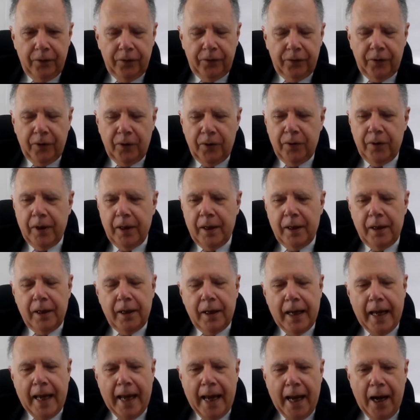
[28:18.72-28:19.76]
So
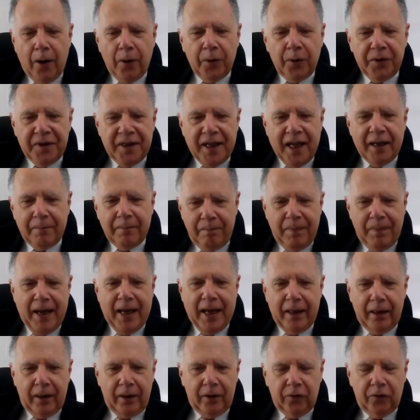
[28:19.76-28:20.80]
our net
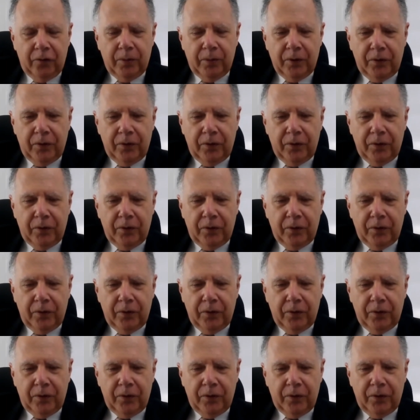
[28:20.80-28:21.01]
balance,